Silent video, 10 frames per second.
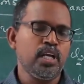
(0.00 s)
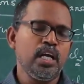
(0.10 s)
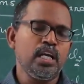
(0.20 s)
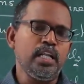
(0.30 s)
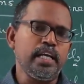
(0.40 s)

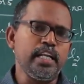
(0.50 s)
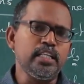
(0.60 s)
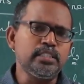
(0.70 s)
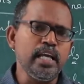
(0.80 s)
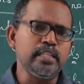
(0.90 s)
In the
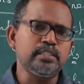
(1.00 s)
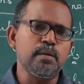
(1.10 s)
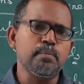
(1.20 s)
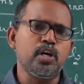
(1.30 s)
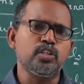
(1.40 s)

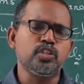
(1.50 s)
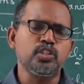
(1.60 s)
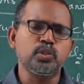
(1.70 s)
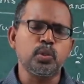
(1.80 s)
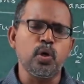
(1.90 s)
initiation
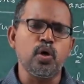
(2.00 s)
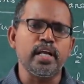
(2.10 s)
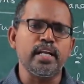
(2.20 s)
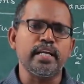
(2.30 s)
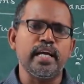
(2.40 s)
process,
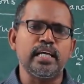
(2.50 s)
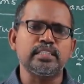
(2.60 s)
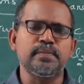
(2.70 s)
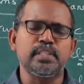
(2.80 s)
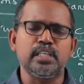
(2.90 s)
chlorine
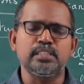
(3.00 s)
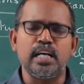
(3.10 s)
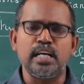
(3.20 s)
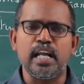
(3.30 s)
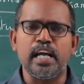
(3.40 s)
reacts with the
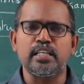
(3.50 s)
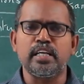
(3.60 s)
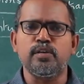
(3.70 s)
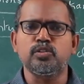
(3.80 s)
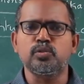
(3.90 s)
sunlight,
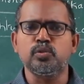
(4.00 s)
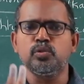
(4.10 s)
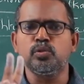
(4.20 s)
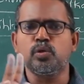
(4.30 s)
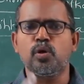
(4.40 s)
gives
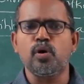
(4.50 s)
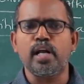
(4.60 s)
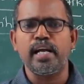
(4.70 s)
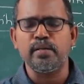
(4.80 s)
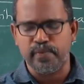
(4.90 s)
two
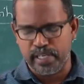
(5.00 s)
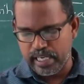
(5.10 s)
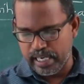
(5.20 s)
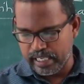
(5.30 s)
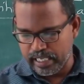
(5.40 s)
chloride free
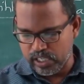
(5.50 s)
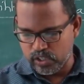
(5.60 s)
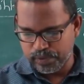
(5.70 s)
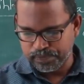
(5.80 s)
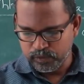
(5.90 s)

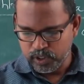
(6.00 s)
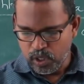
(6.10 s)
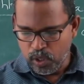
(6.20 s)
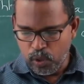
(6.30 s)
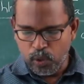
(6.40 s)
radicals.
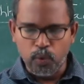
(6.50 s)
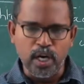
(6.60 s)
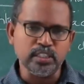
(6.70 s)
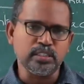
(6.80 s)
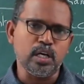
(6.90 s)

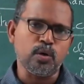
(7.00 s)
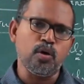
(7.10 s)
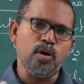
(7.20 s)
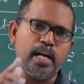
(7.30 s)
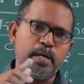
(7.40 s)
Once the
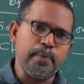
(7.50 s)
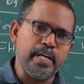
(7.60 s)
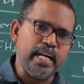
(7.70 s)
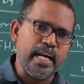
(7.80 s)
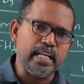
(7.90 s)
chloride
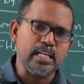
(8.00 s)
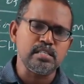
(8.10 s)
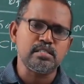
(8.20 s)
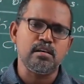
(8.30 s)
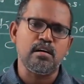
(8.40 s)
free
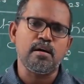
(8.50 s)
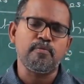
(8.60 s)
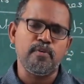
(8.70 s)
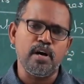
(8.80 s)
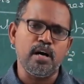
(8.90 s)
radicals are
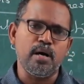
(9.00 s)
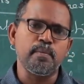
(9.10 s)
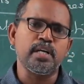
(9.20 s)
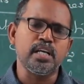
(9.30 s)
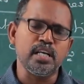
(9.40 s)

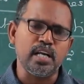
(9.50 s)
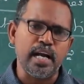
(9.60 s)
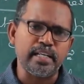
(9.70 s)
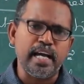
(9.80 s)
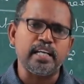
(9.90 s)
formed, it
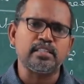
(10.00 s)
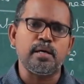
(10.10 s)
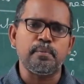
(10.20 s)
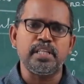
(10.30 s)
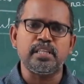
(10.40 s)
attacks
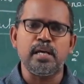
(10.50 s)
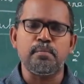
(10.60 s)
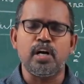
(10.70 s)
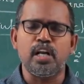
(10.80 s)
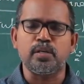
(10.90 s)
the
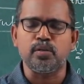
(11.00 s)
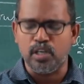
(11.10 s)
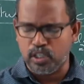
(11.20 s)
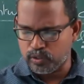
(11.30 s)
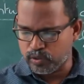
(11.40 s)
methane
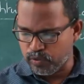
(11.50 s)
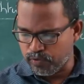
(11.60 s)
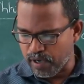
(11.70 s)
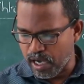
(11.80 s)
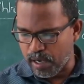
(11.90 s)
molecules to
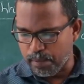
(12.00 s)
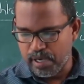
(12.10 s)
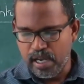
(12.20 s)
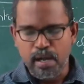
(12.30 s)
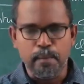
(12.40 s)
form
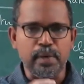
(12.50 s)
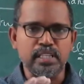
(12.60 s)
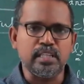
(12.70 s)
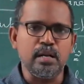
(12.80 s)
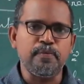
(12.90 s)

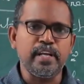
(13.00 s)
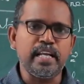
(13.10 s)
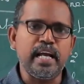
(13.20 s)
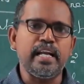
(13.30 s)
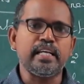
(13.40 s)
methyl free
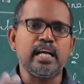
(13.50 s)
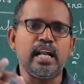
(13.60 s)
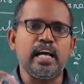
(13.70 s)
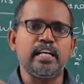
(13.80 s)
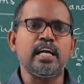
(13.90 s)

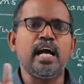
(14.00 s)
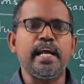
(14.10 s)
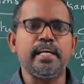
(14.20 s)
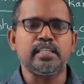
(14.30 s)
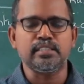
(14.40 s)
radical and
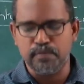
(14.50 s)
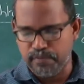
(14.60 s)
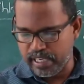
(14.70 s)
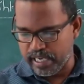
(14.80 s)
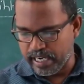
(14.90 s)
hydrogen
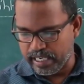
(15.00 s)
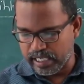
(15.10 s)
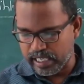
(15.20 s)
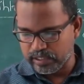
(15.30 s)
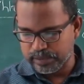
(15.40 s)
free
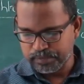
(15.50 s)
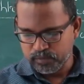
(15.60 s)
radicals.